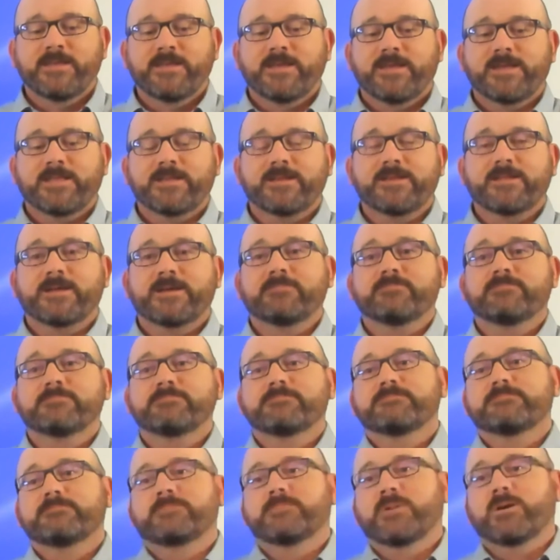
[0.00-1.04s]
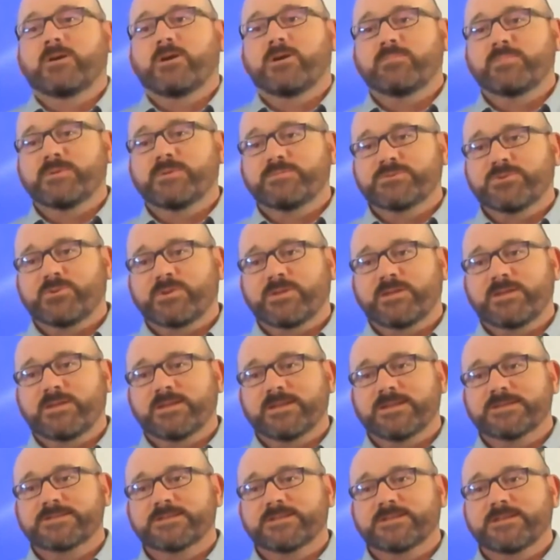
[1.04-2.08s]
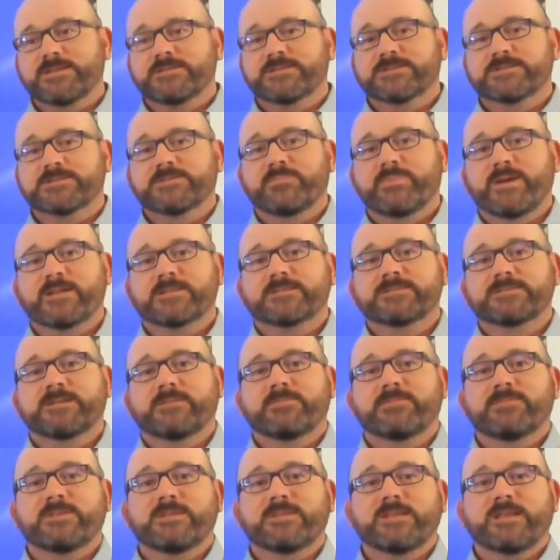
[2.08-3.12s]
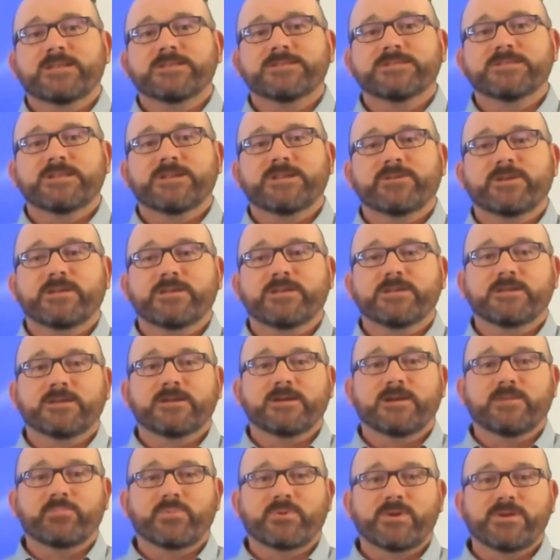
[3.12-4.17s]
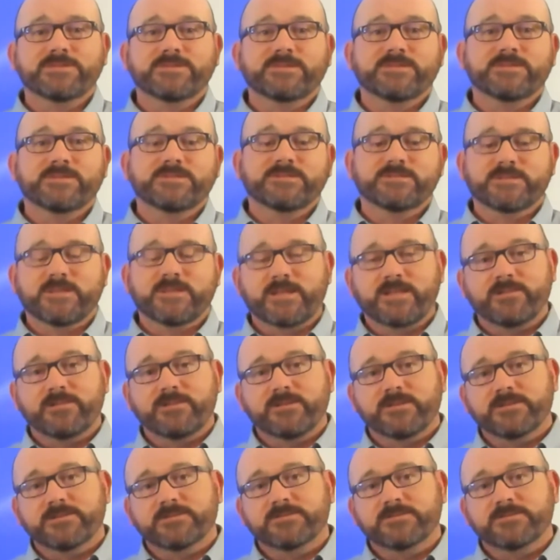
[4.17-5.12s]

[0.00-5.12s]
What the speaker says: And I'll be talking initially just about some of the engineering processes and the